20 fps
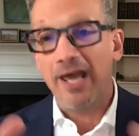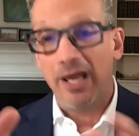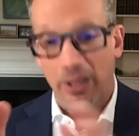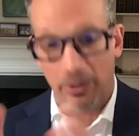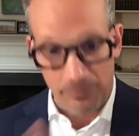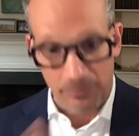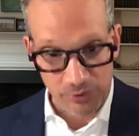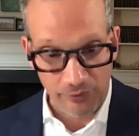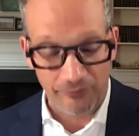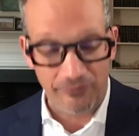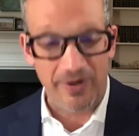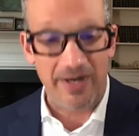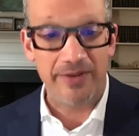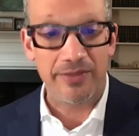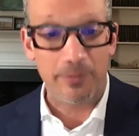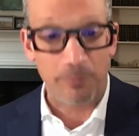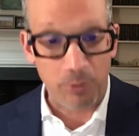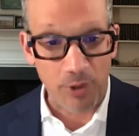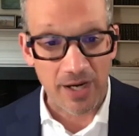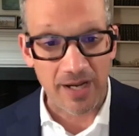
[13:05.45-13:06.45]
Helps you
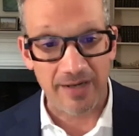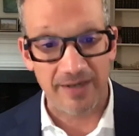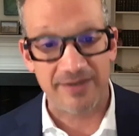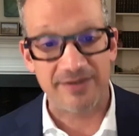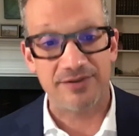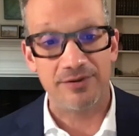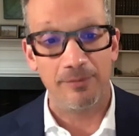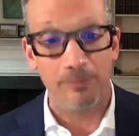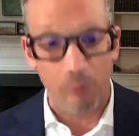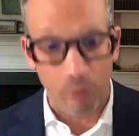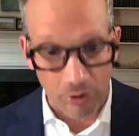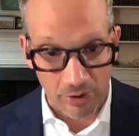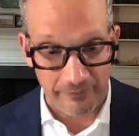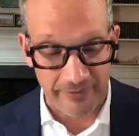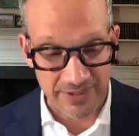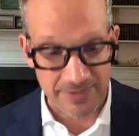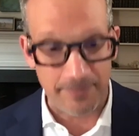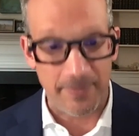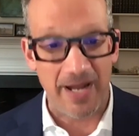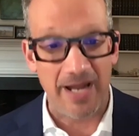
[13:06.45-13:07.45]
find the product. So more
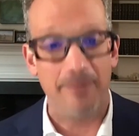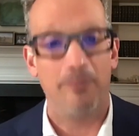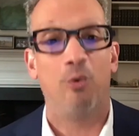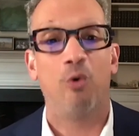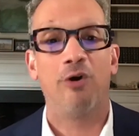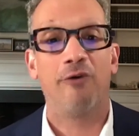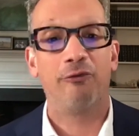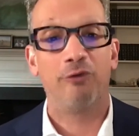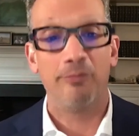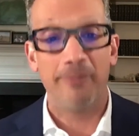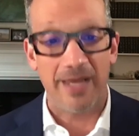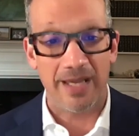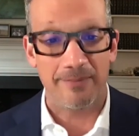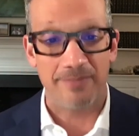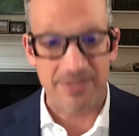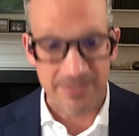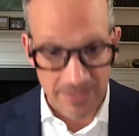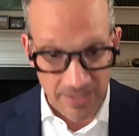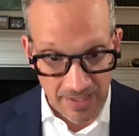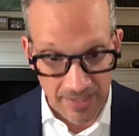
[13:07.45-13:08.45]
of us buy more from
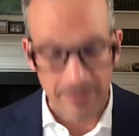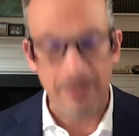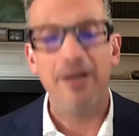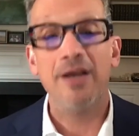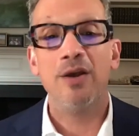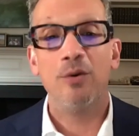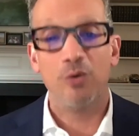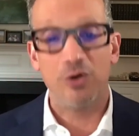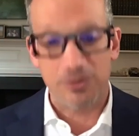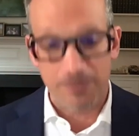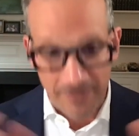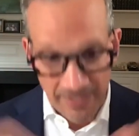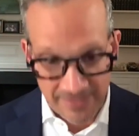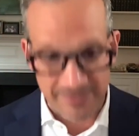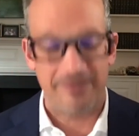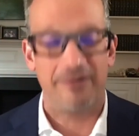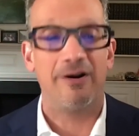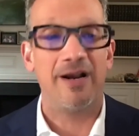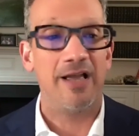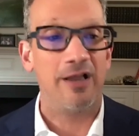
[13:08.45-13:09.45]
Amazon, which
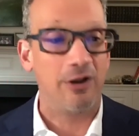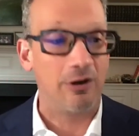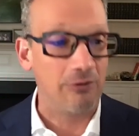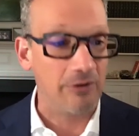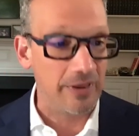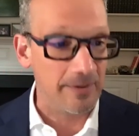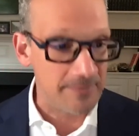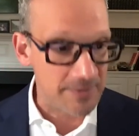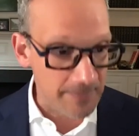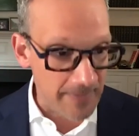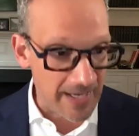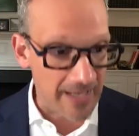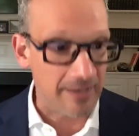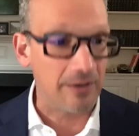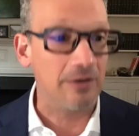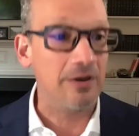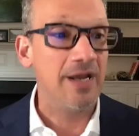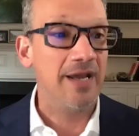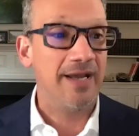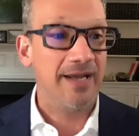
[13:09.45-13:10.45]
makes their algorithms
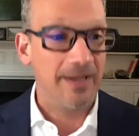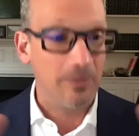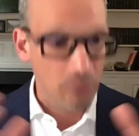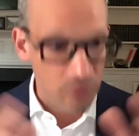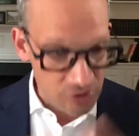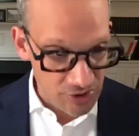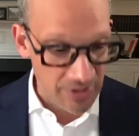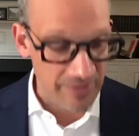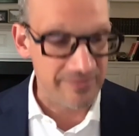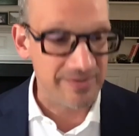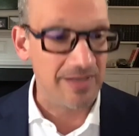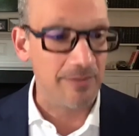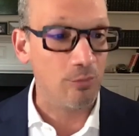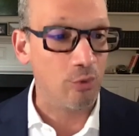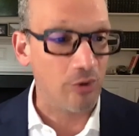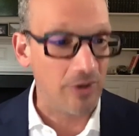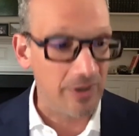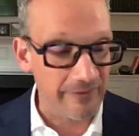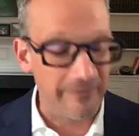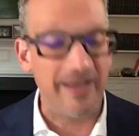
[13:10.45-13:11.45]
better, which gives them
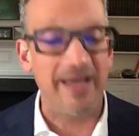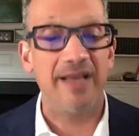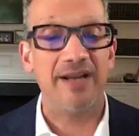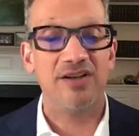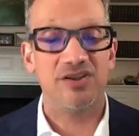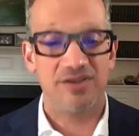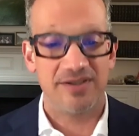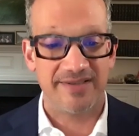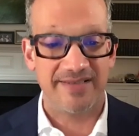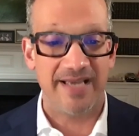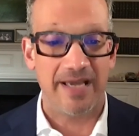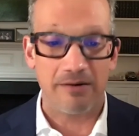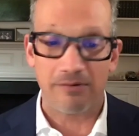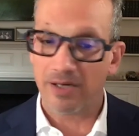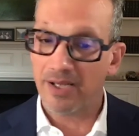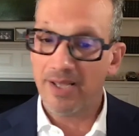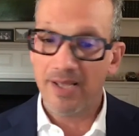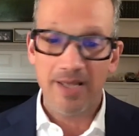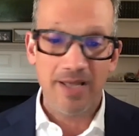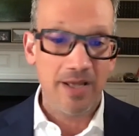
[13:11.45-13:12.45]
more advantage, et
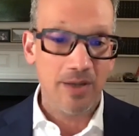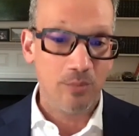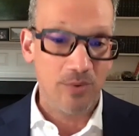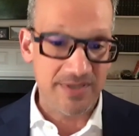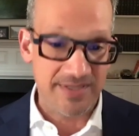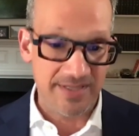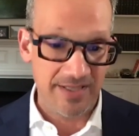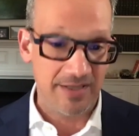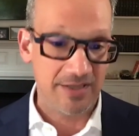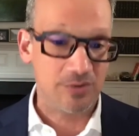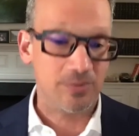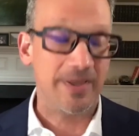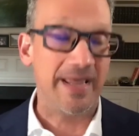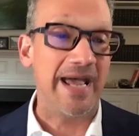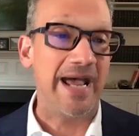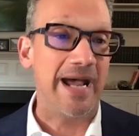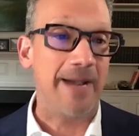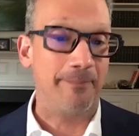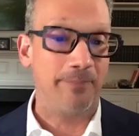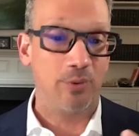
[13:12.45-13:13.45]
cetera. We see this with
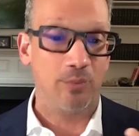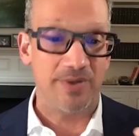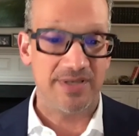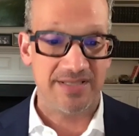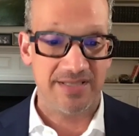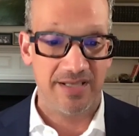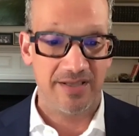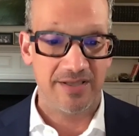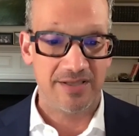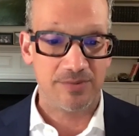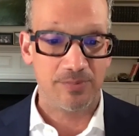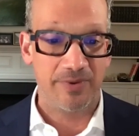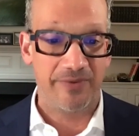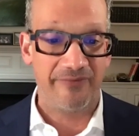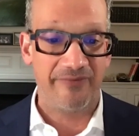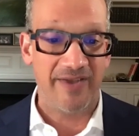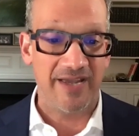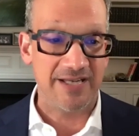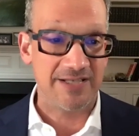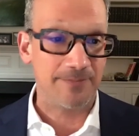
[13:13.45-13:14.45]
Apple. We see this
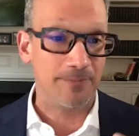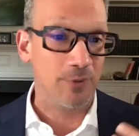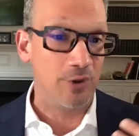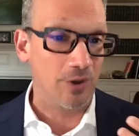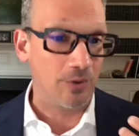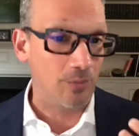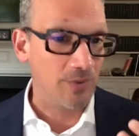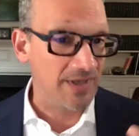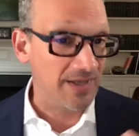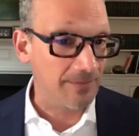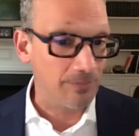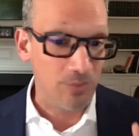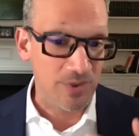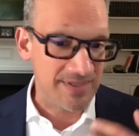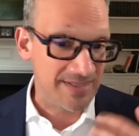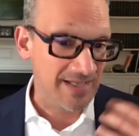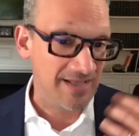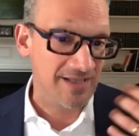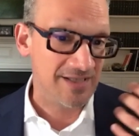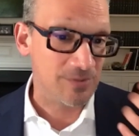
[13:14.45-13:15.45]
with Facebook. We
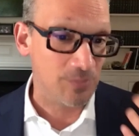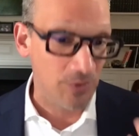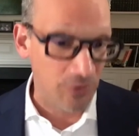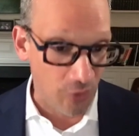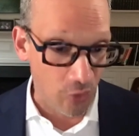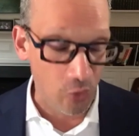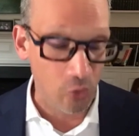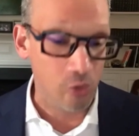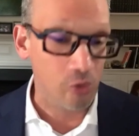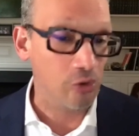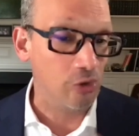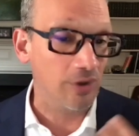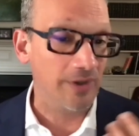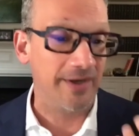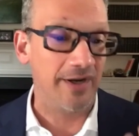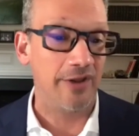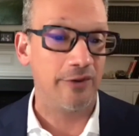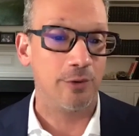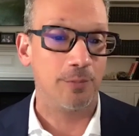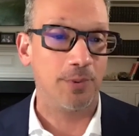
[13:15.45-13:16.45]
see this with Google
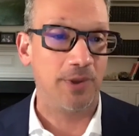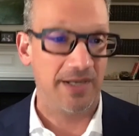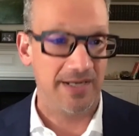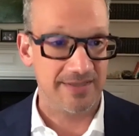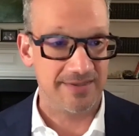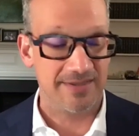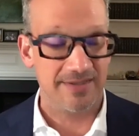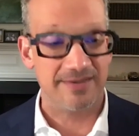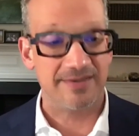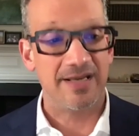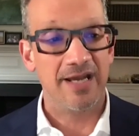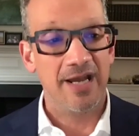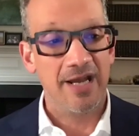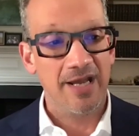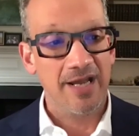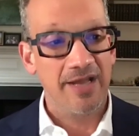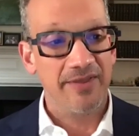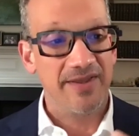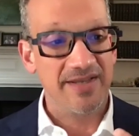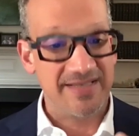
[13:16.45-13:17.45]
and other places.
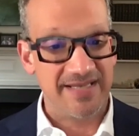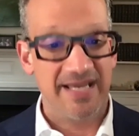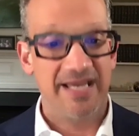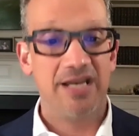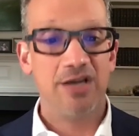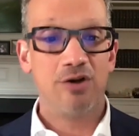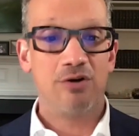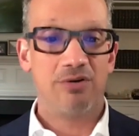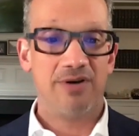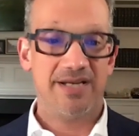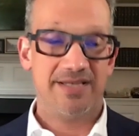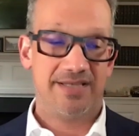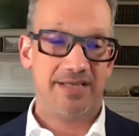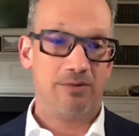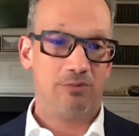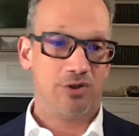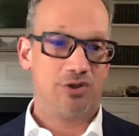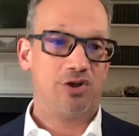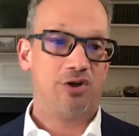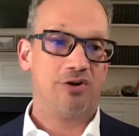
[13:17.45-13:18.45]
This
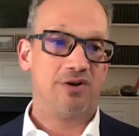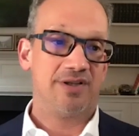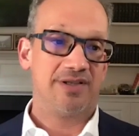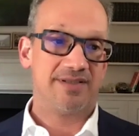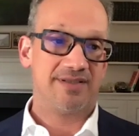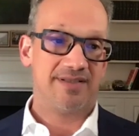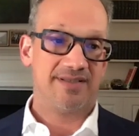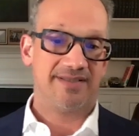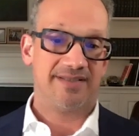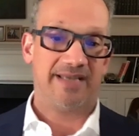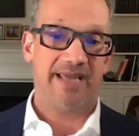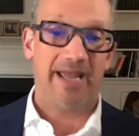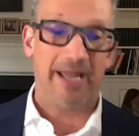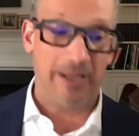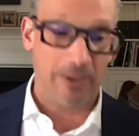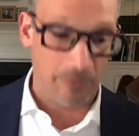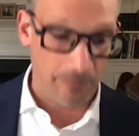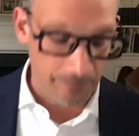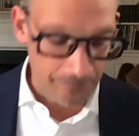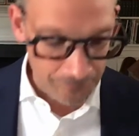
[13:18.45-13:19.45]
increasing returns to
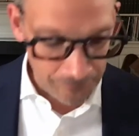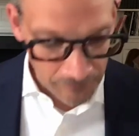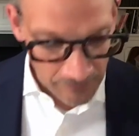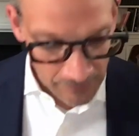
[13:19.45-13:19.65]
scale.